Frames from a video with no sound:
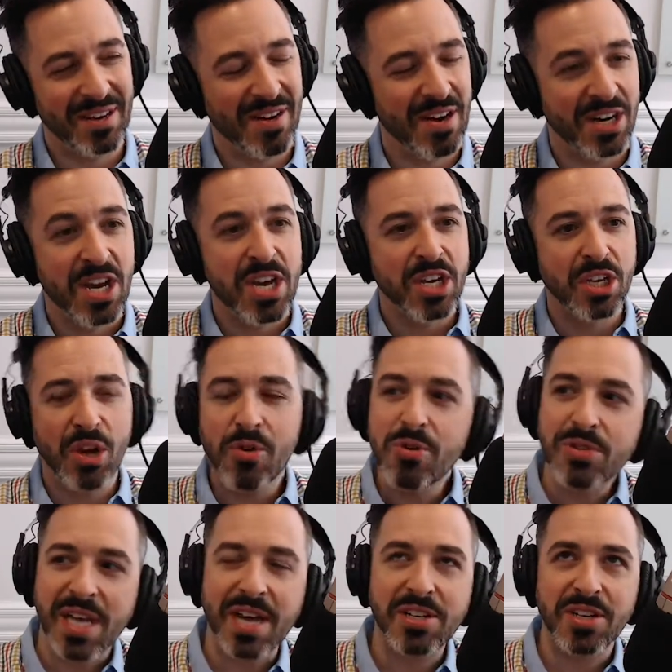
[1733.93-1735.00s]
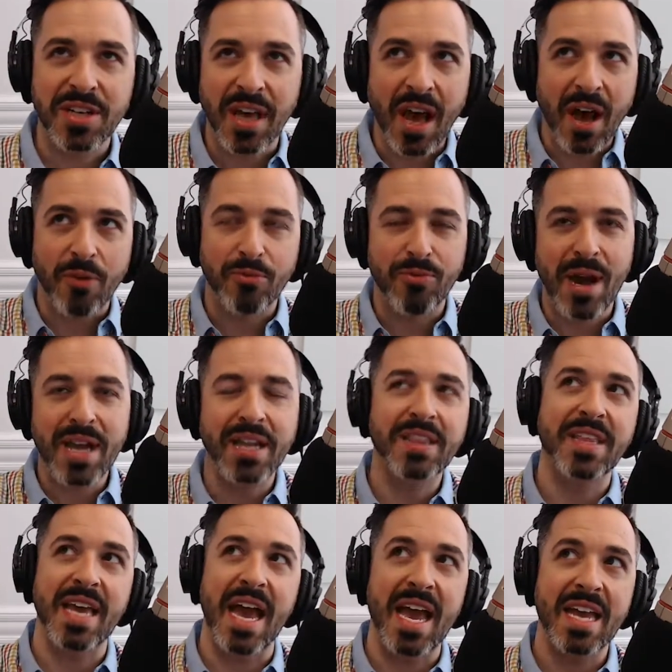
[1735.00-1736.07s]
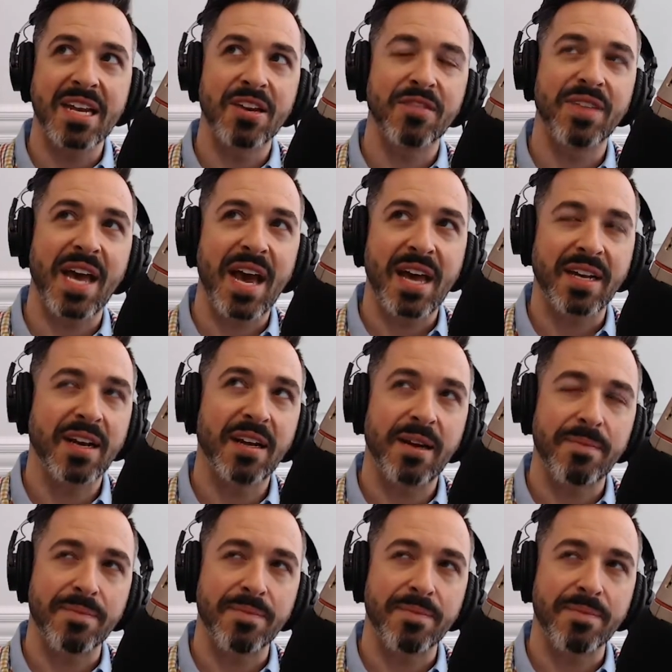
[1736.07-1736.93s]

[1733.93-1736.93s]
They're gone. You know who's actually right at the end of that,